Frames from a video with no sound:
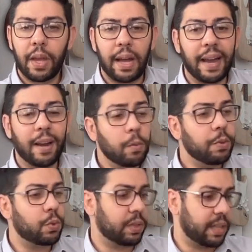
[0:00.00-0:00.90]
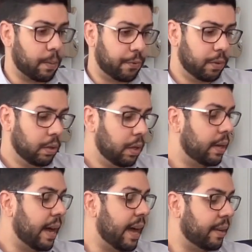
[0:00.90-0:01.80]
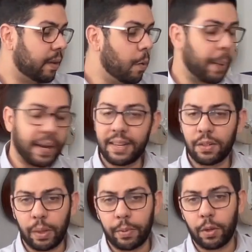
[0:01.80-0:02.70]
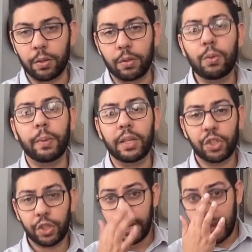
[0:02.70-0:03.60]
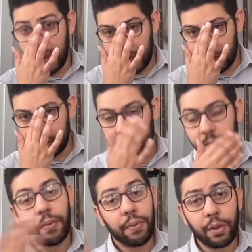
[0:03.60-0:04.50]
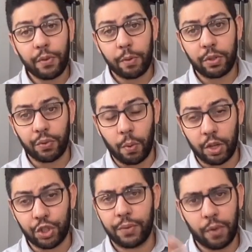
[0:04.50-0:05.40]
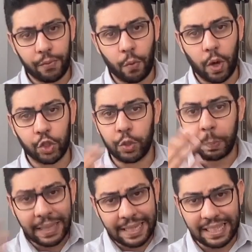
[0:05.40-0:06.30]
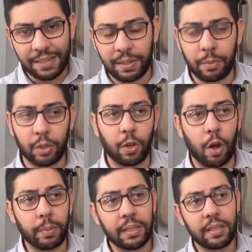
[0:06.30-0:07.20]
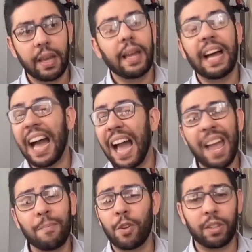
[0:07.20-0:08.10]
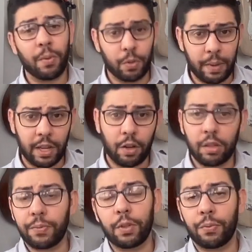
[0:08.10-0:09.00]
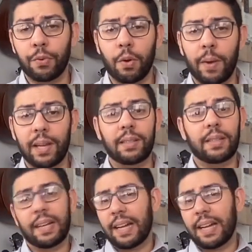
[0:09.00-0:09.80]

I hope this was helpful. I hope I didn't ramble on too much, and thank you very much for watching. If you have questions, please leave them on the comments. I am not going to make another video for a while.